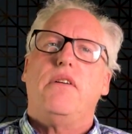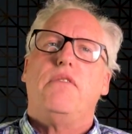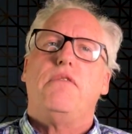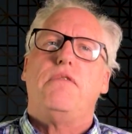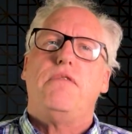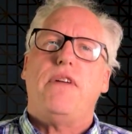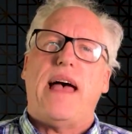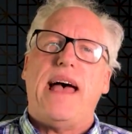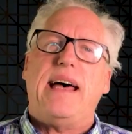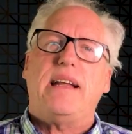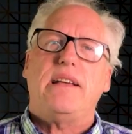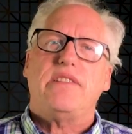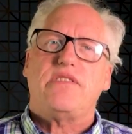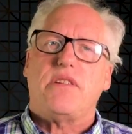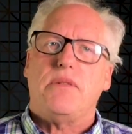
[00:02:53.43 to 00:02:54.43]

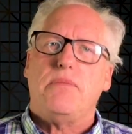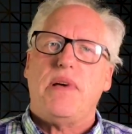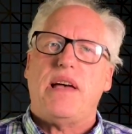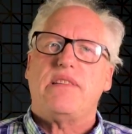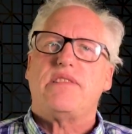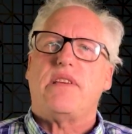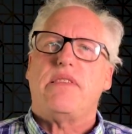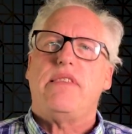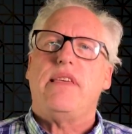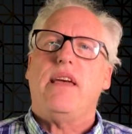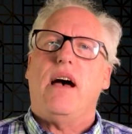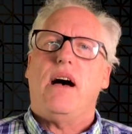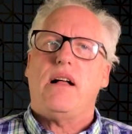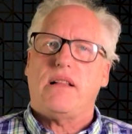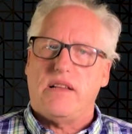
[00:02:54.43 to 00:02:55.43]
faddism as a
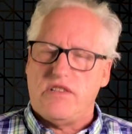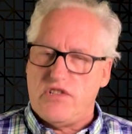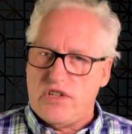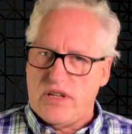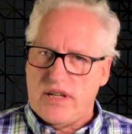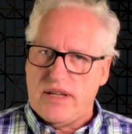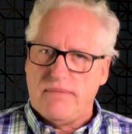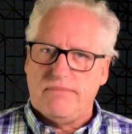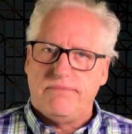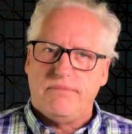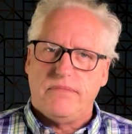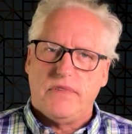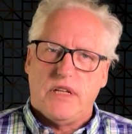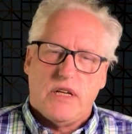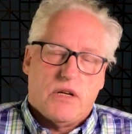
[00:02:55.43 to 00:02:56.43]
theology,
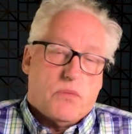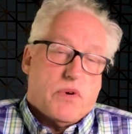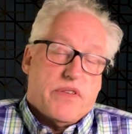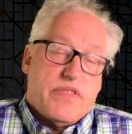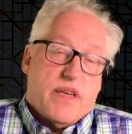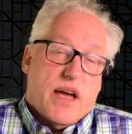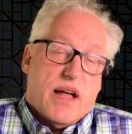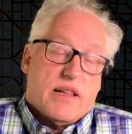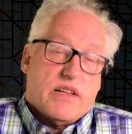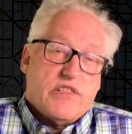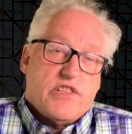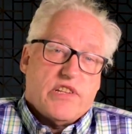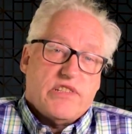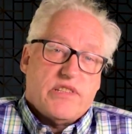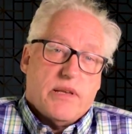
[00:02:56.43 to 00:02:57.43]
where
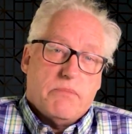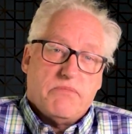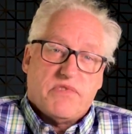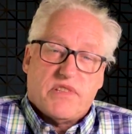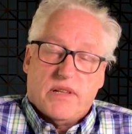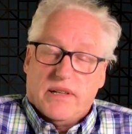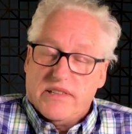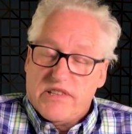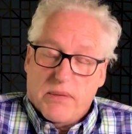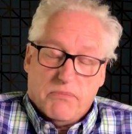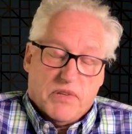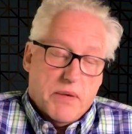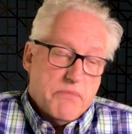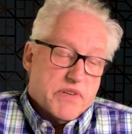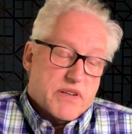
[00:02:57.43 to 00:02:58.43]
theology
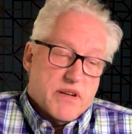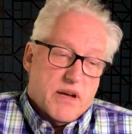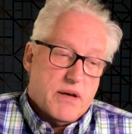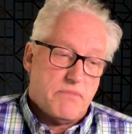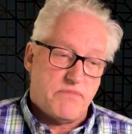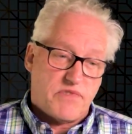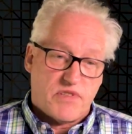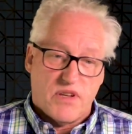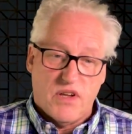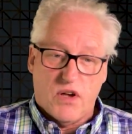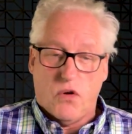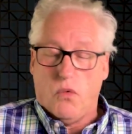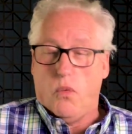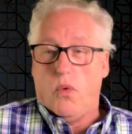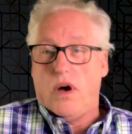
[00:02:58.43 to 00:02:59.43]
simply becomes
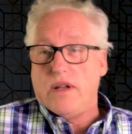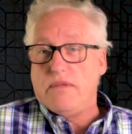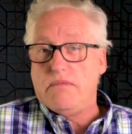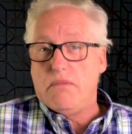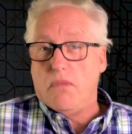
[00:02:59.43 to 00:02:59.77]
one